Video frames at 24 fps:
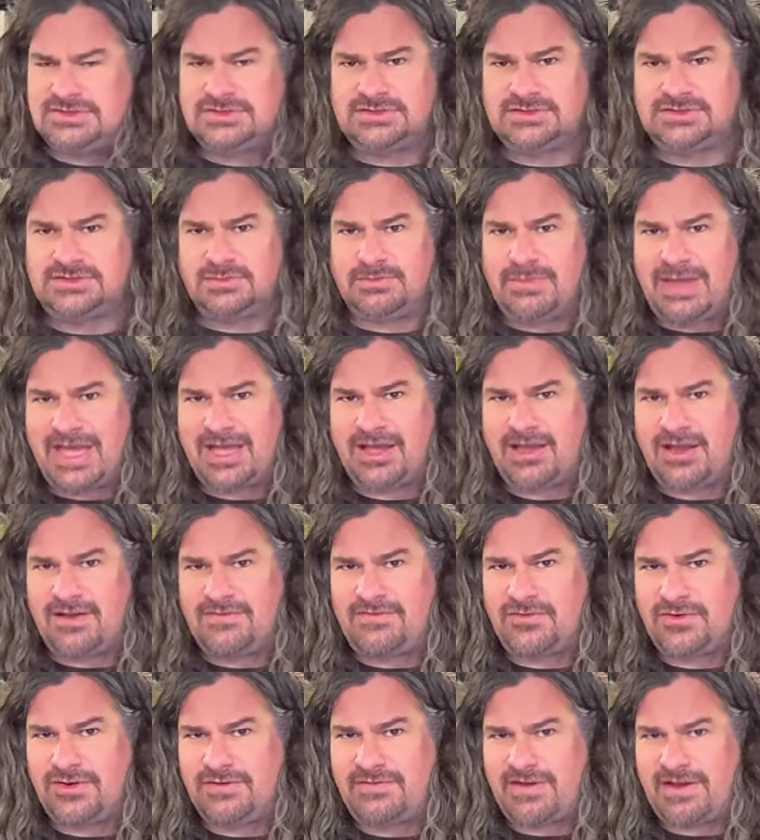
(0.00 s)
to make a
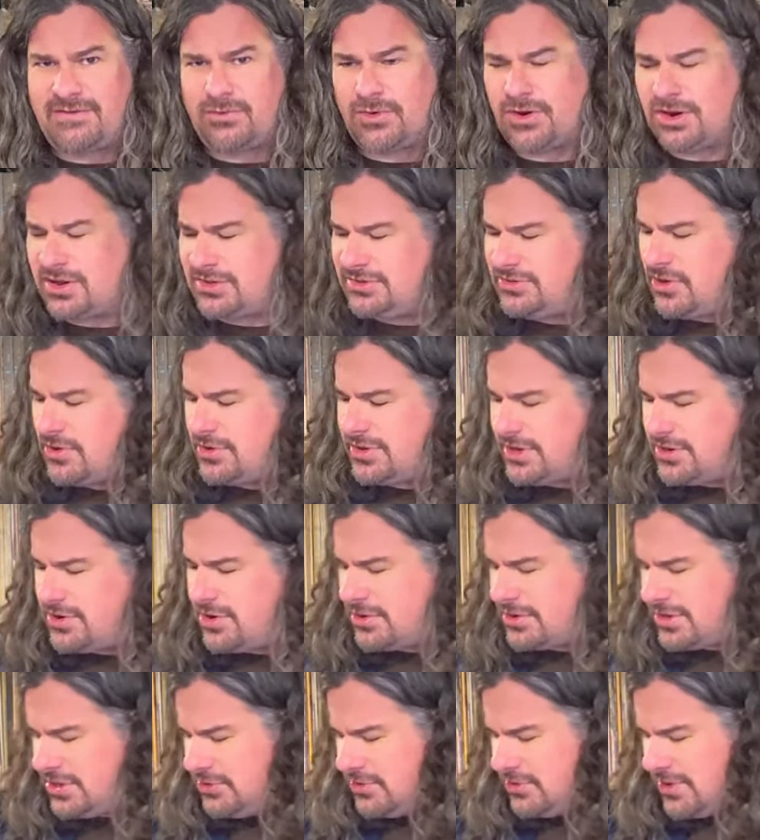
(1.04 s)
45 work on the Okki
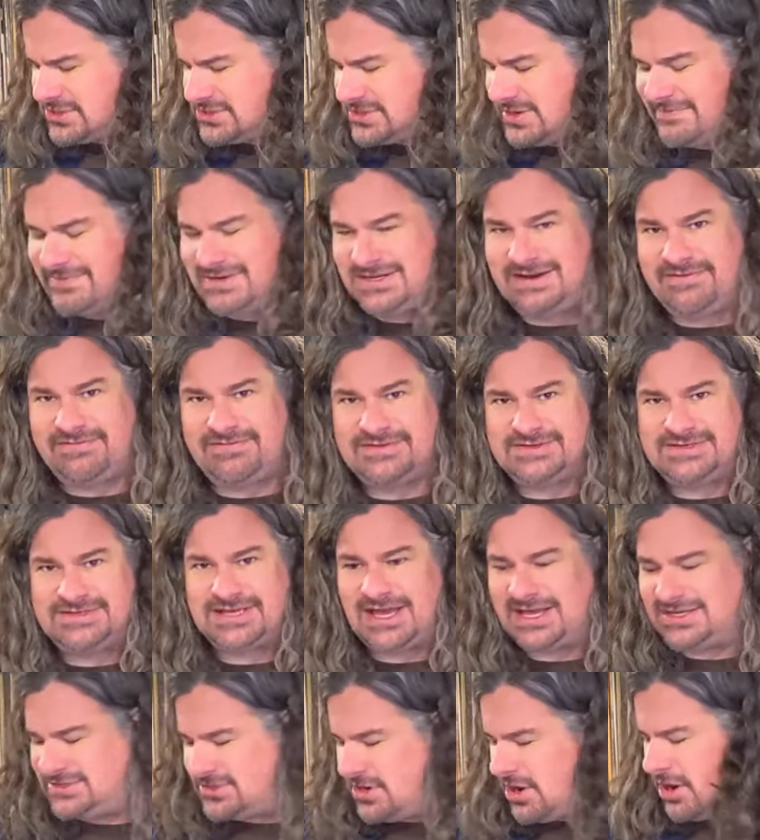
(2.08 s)
Nokki, you actually have a different
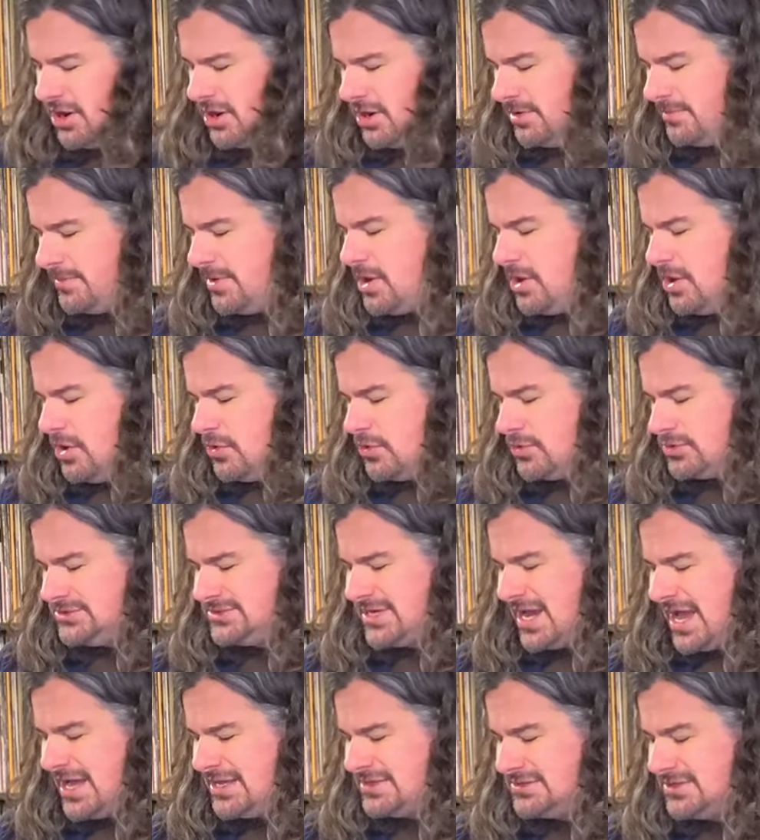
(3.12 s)
size arm, which
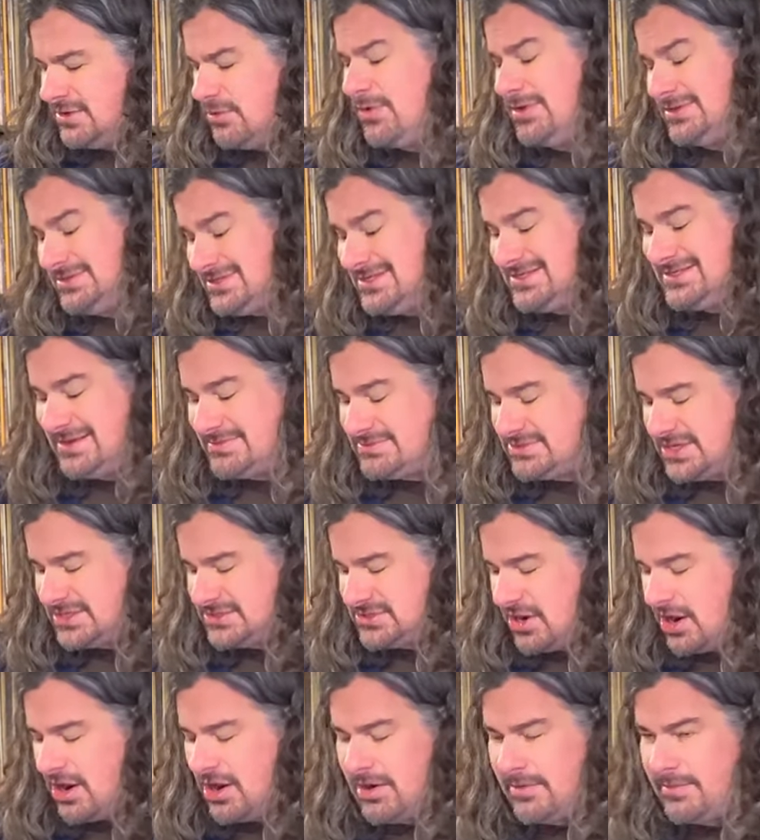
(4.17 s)
has, well, it's the same size
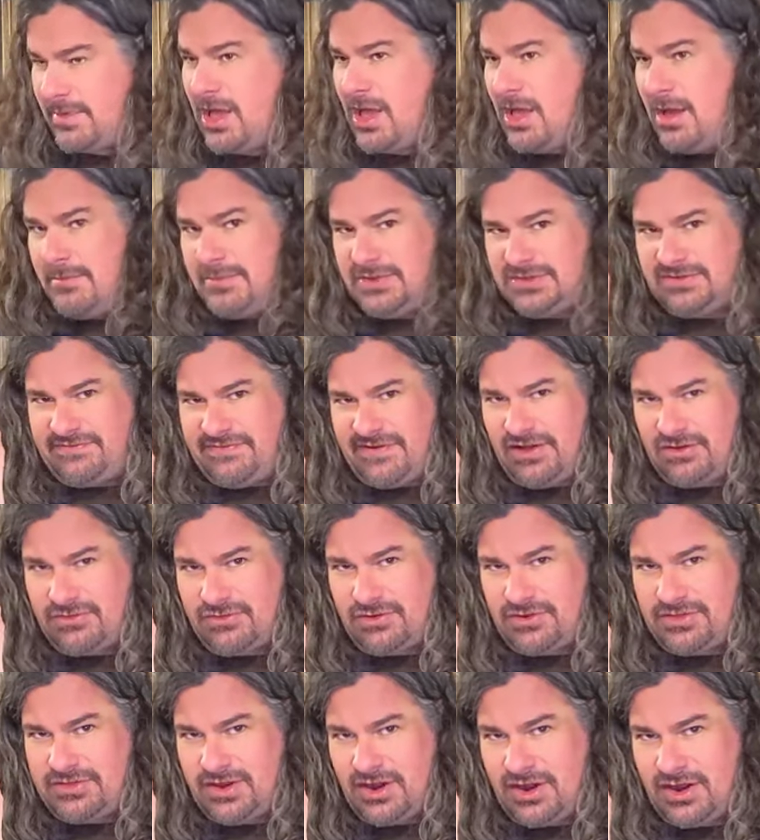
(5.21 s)
arm, but the
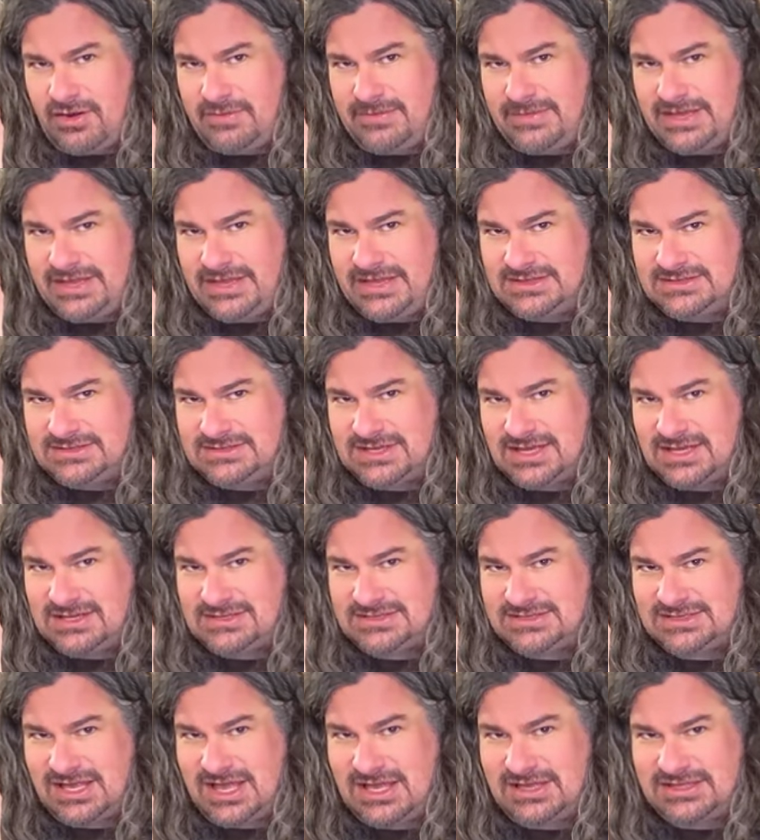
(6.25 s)
Velcro on the arm is uh,
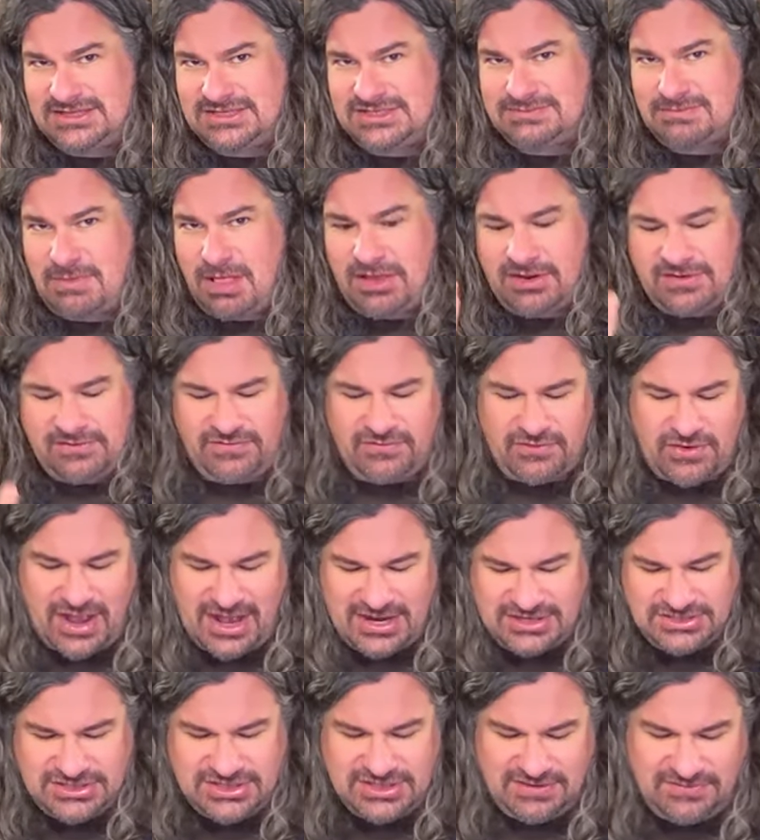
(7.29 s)
slightly smaller for
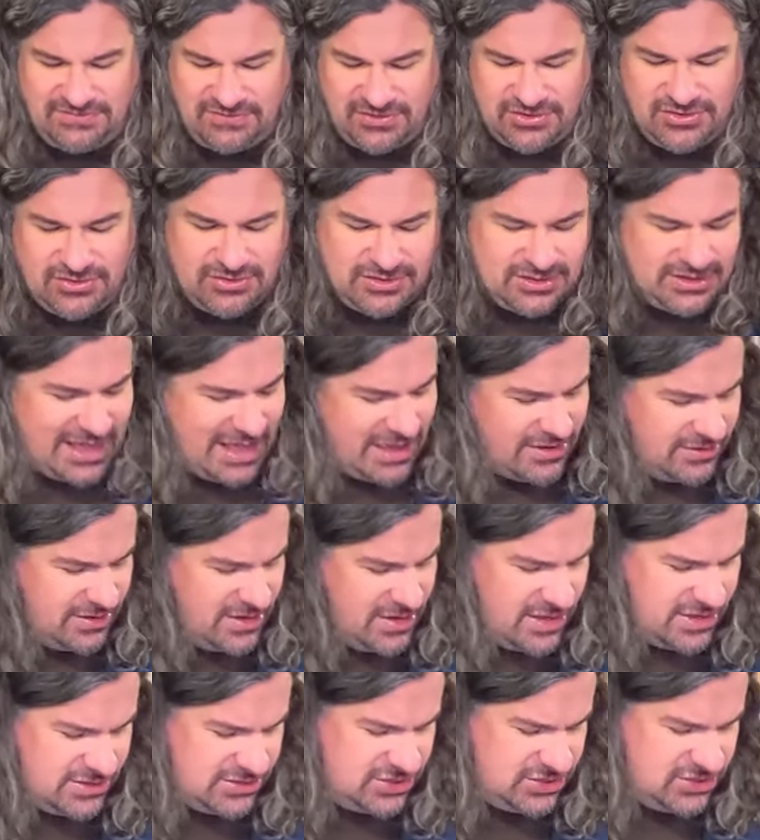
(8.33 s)
actually, for you to allow
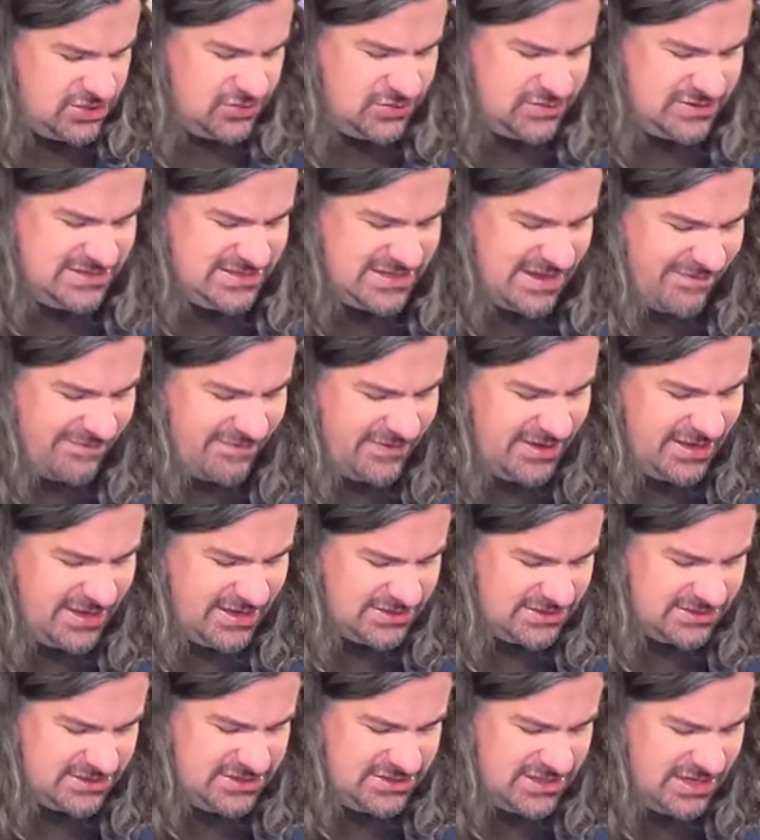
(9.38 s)
to do a seven
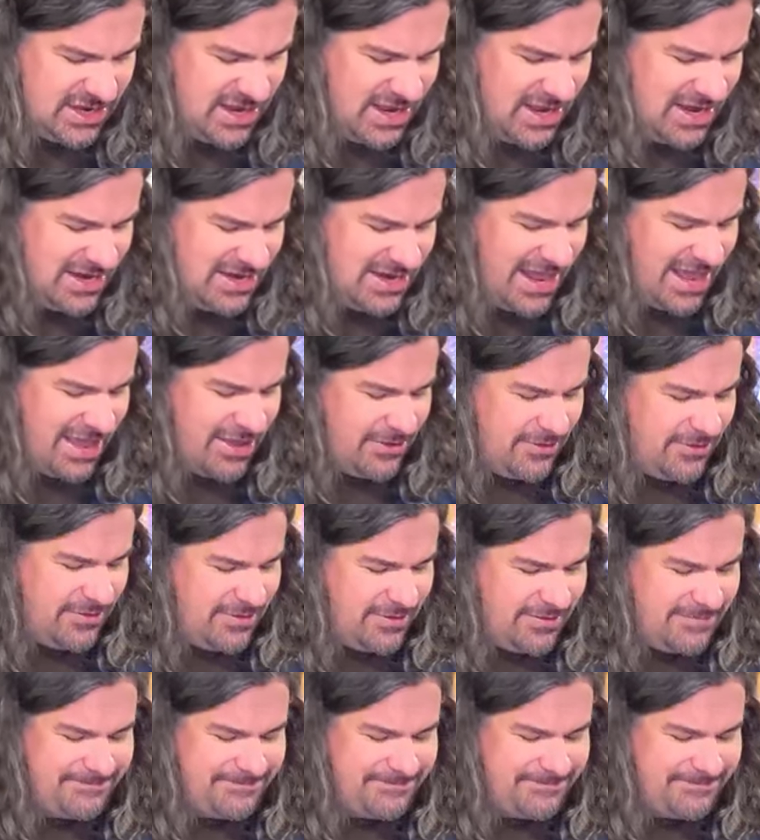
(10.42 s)
inch. Now,